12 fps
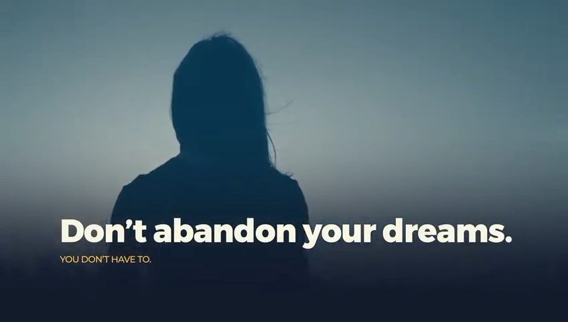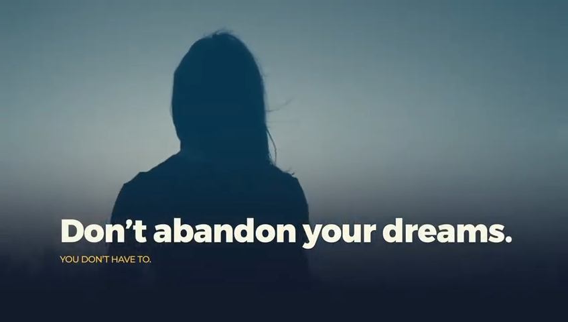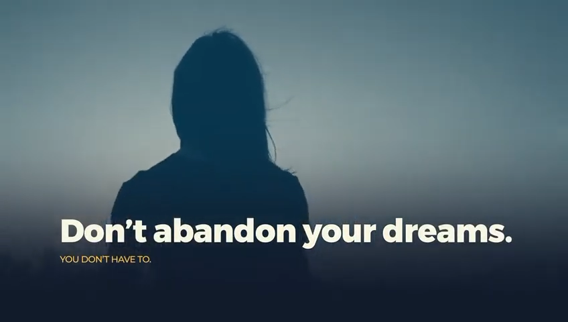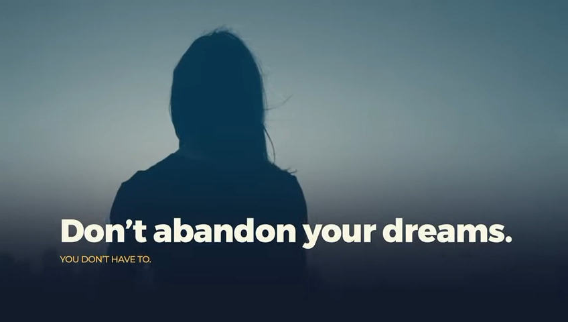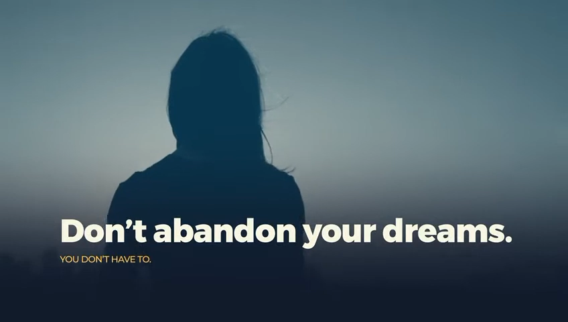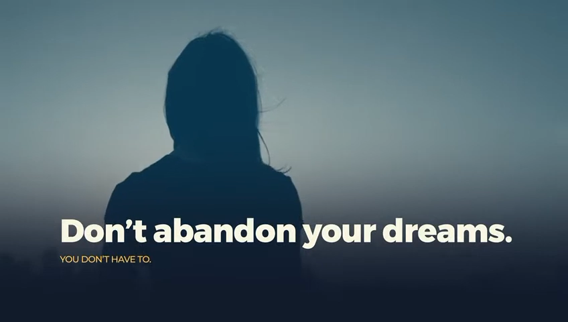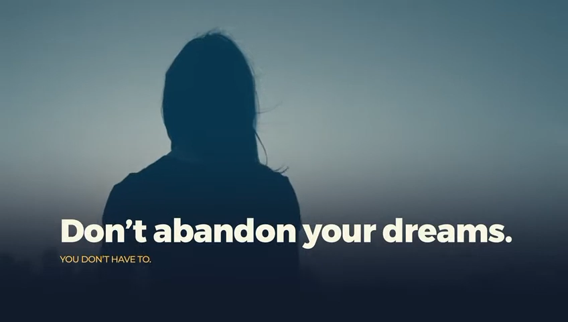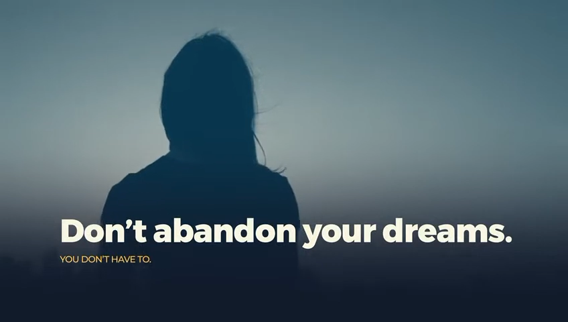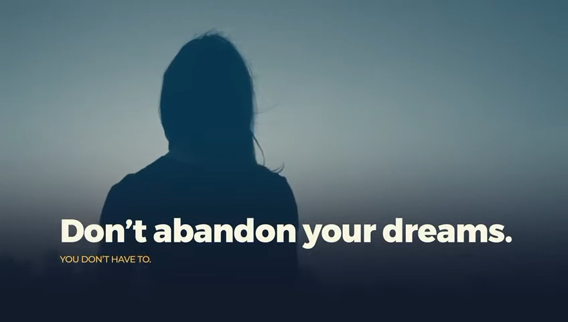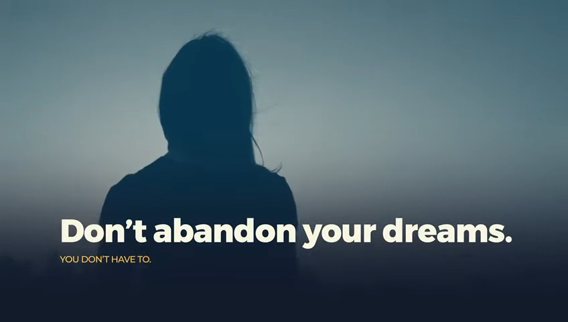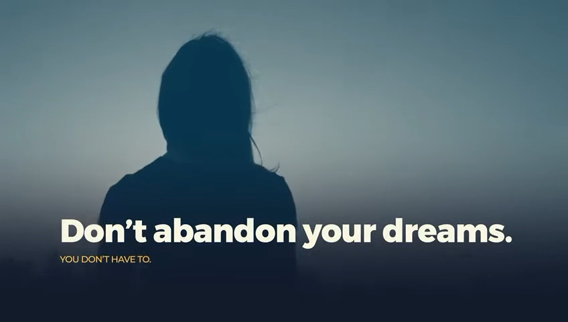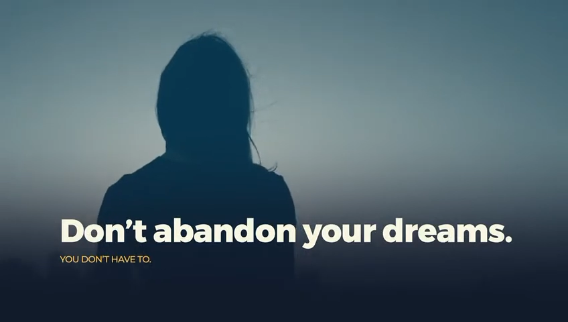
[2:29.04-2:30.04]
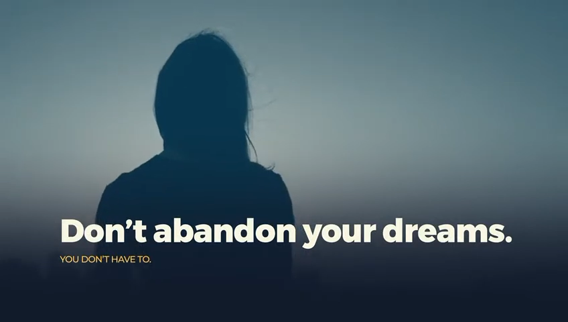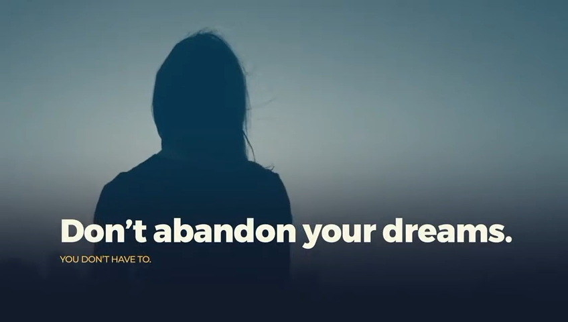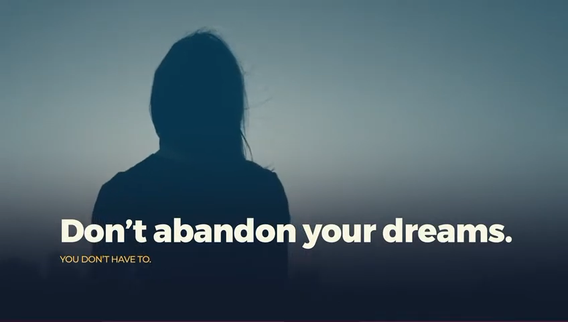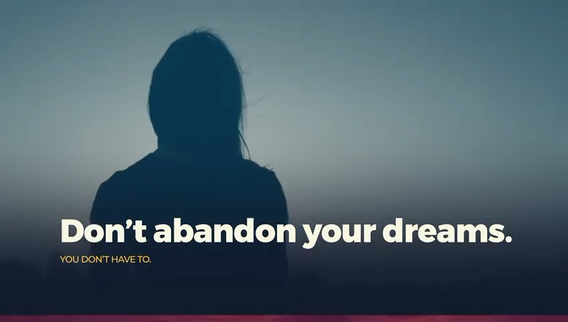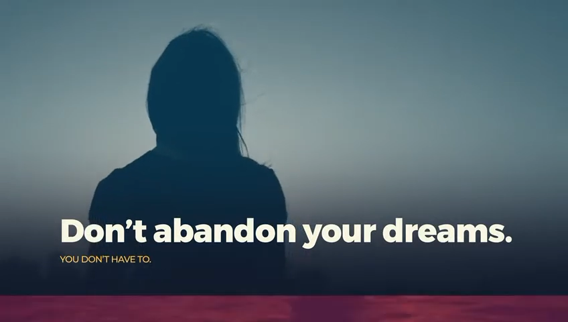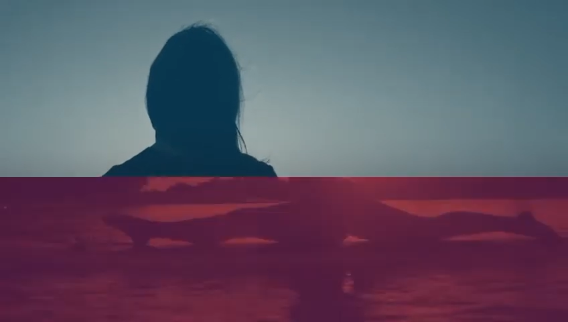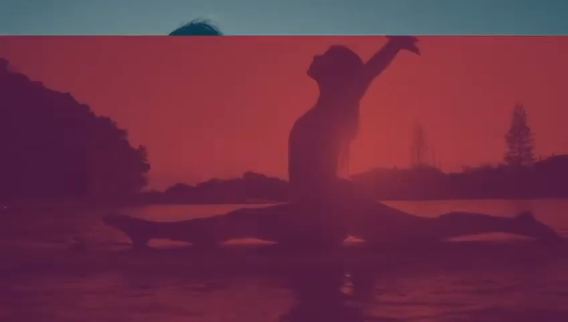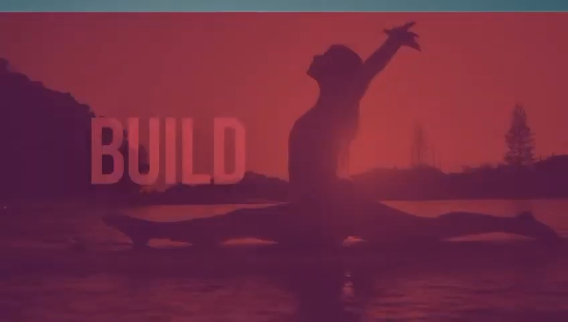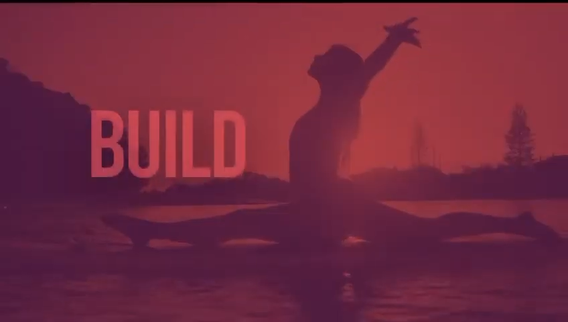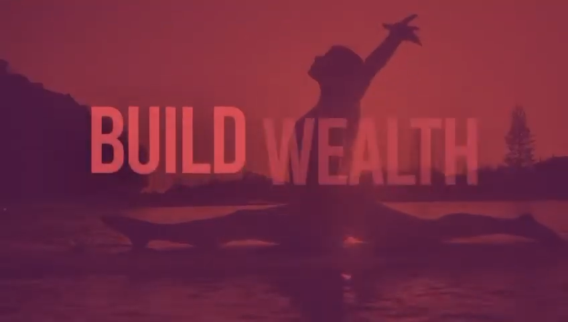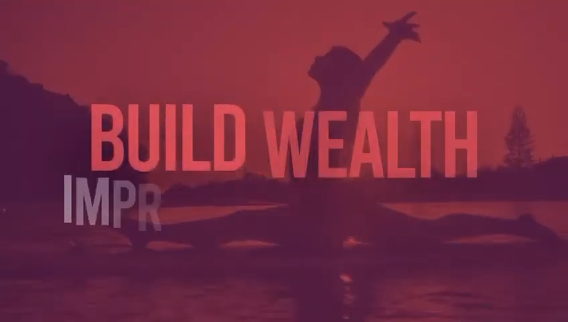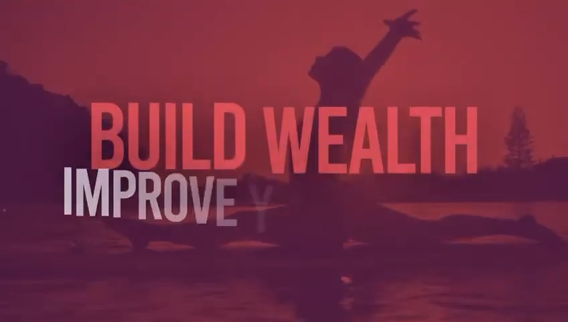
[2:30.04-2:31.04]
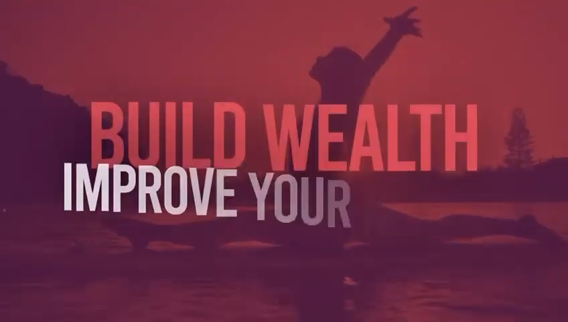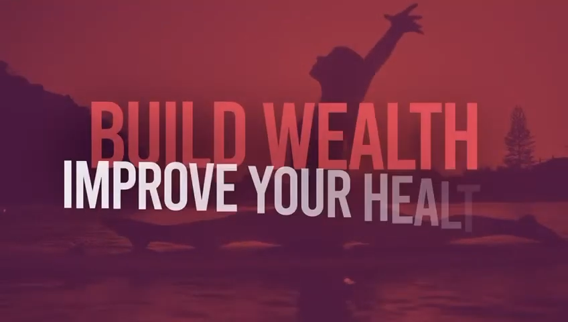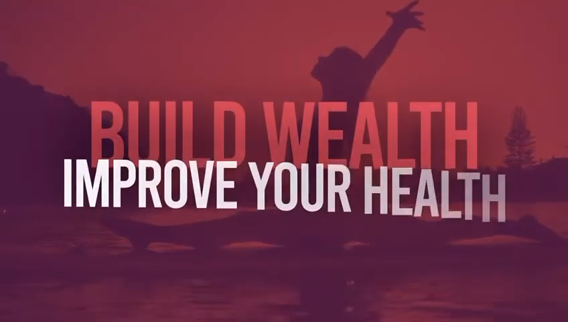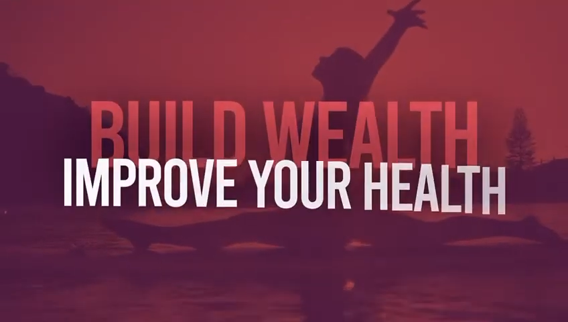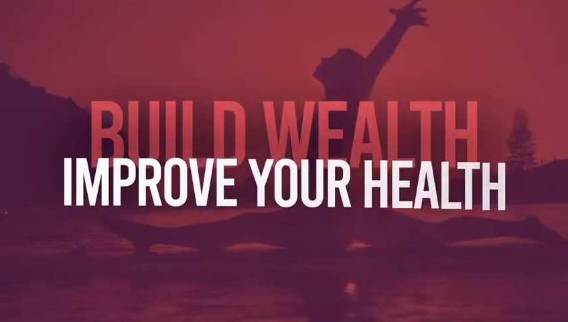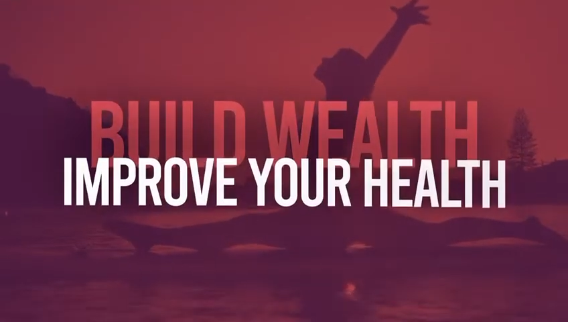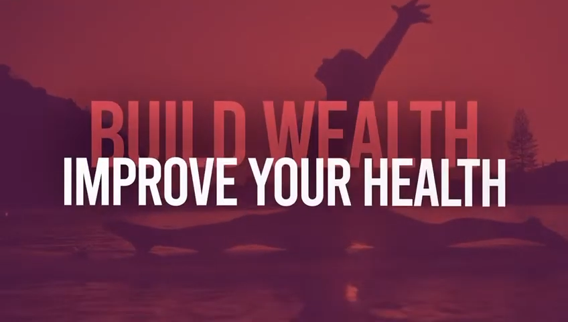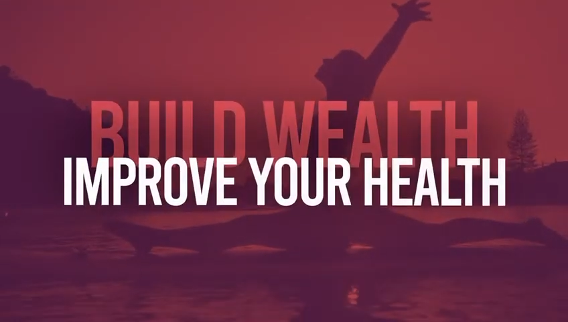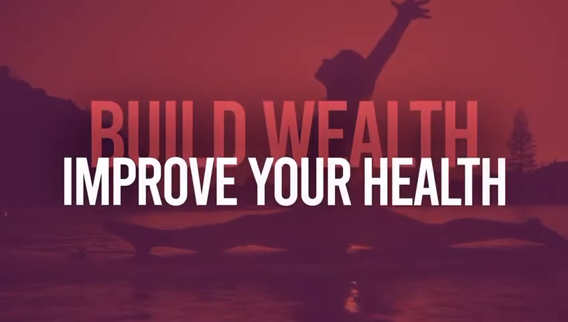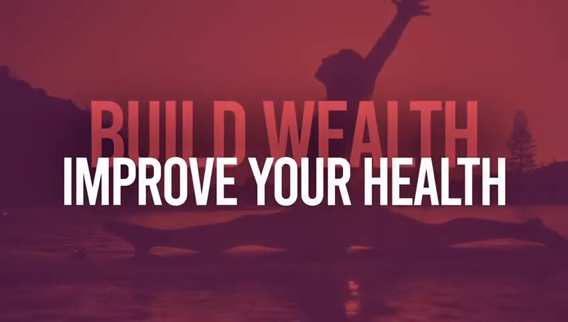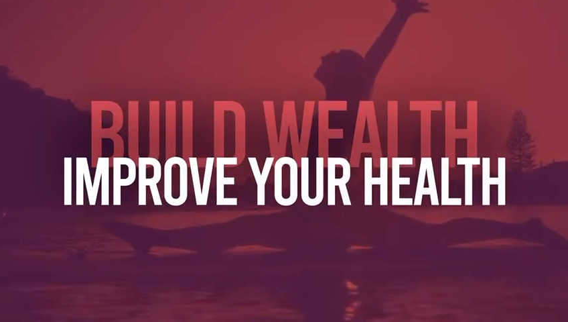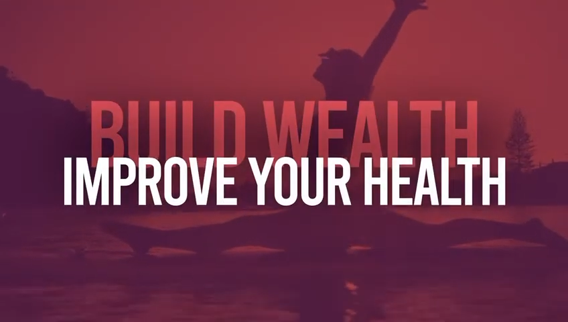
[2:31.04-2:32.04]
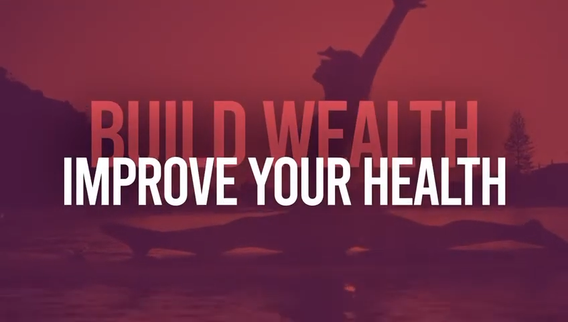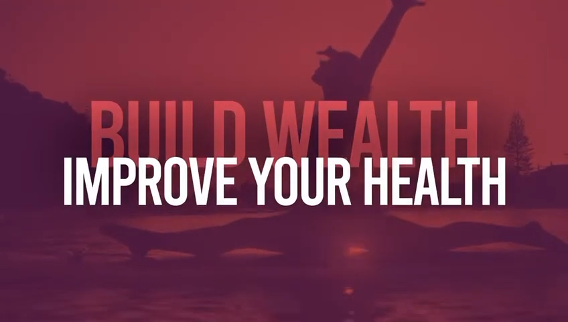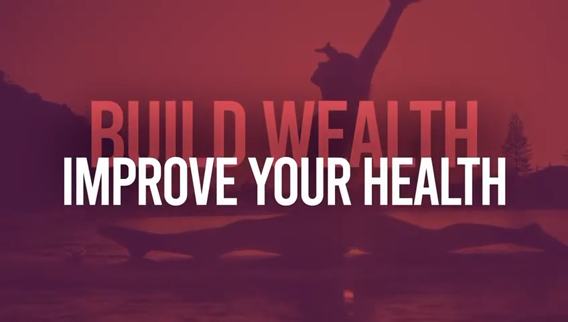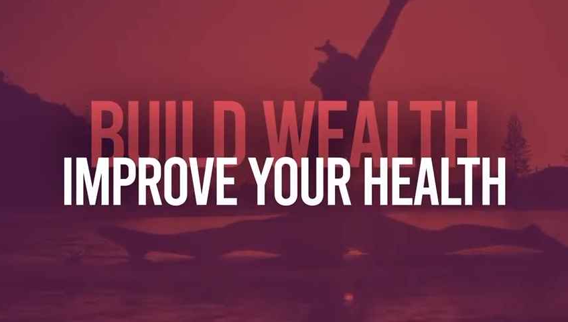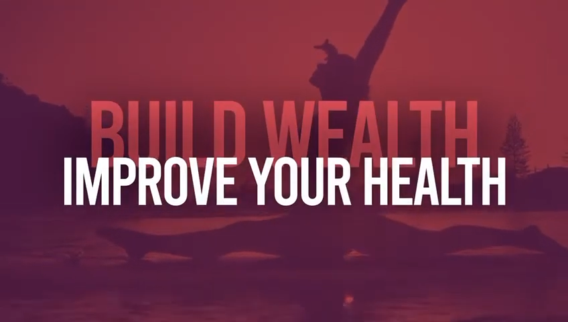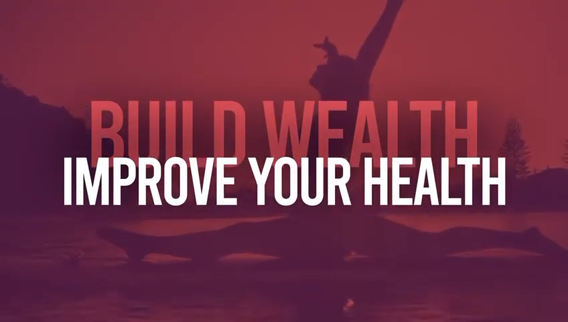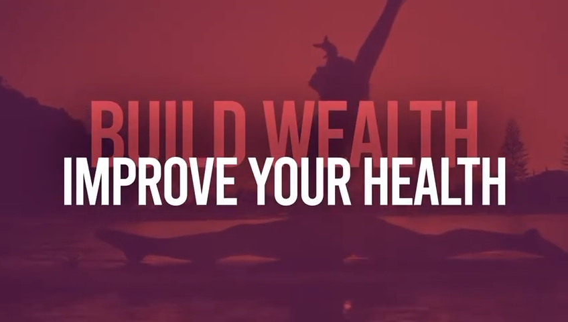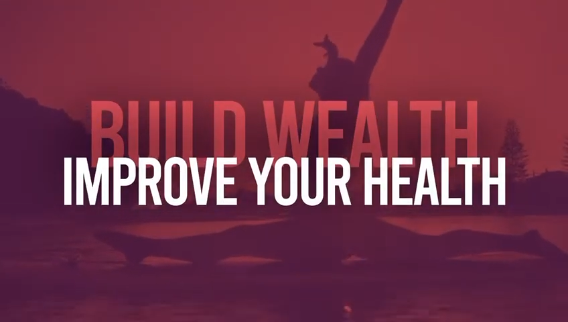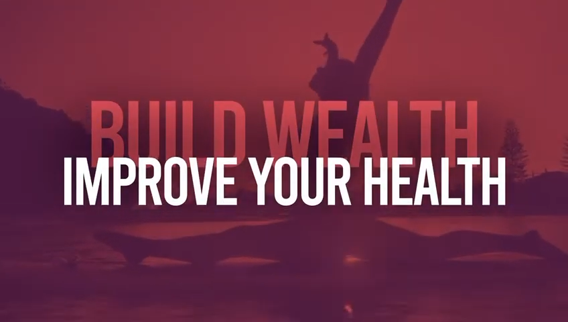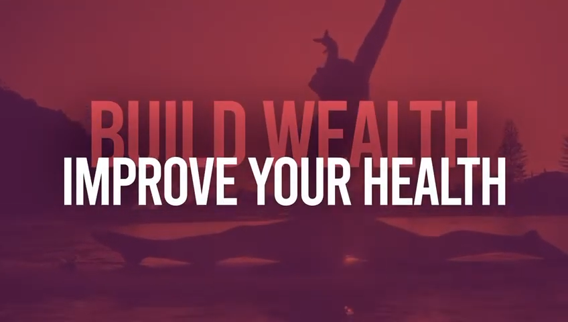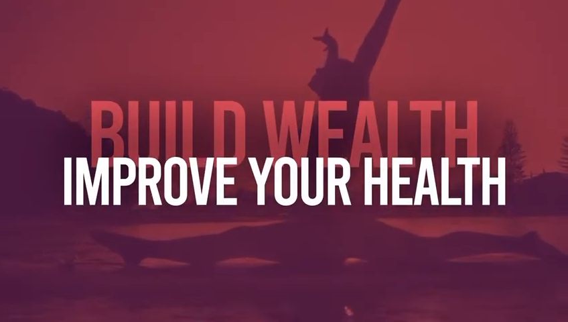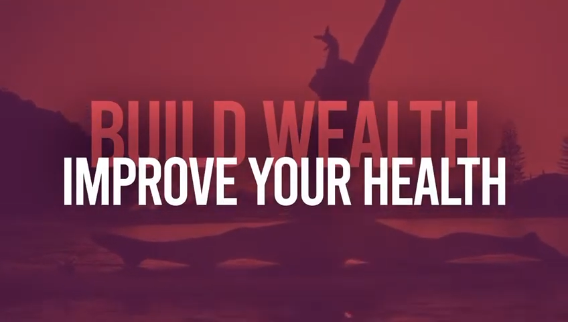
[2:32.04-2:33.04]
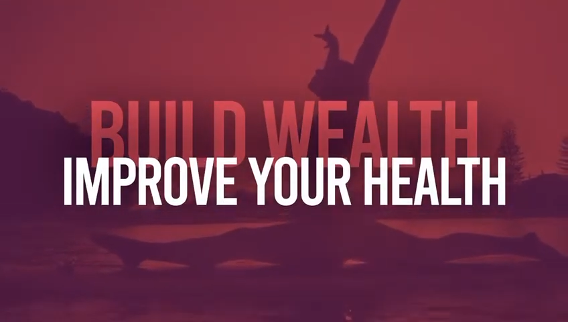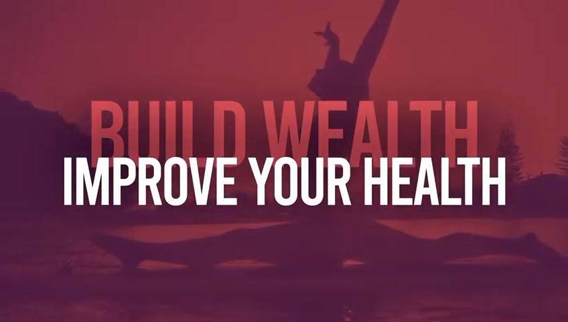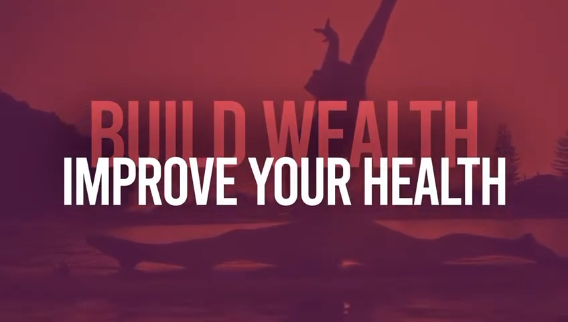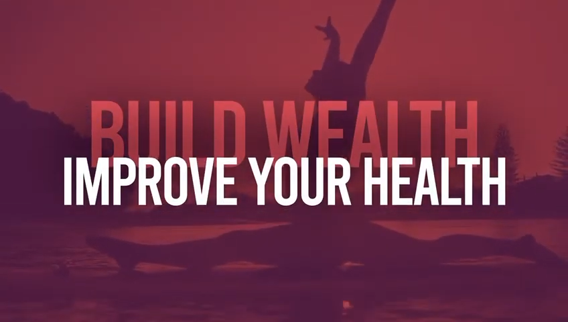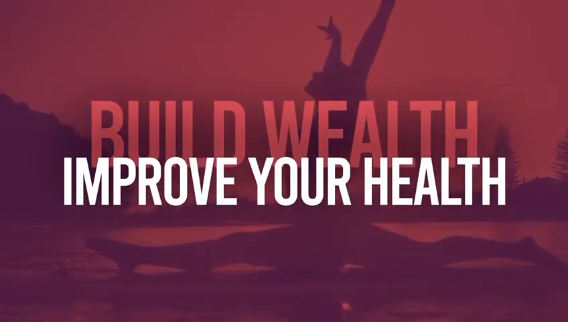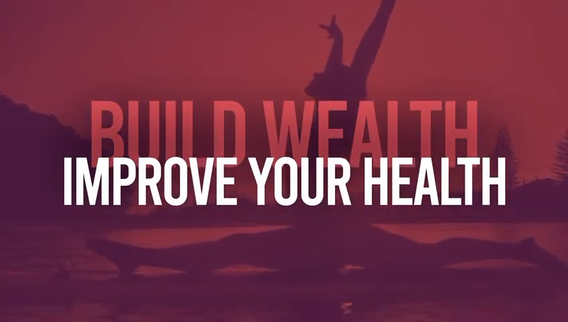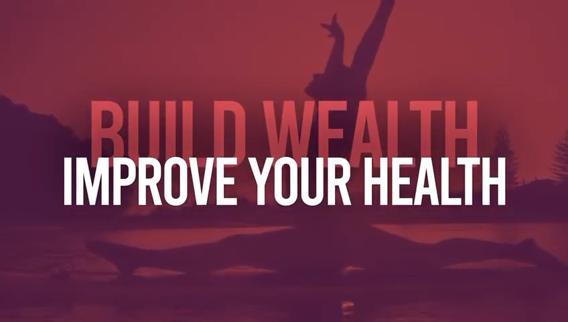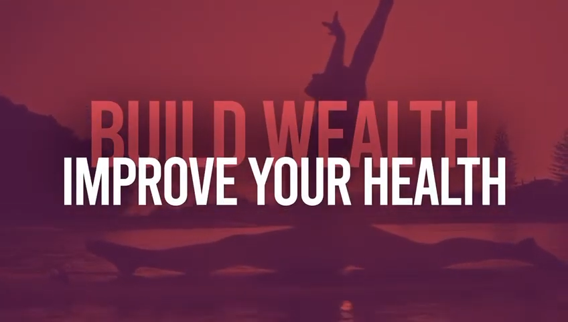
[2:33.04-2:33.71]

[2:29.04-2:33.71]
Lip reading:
Nobody's mouth can be seen.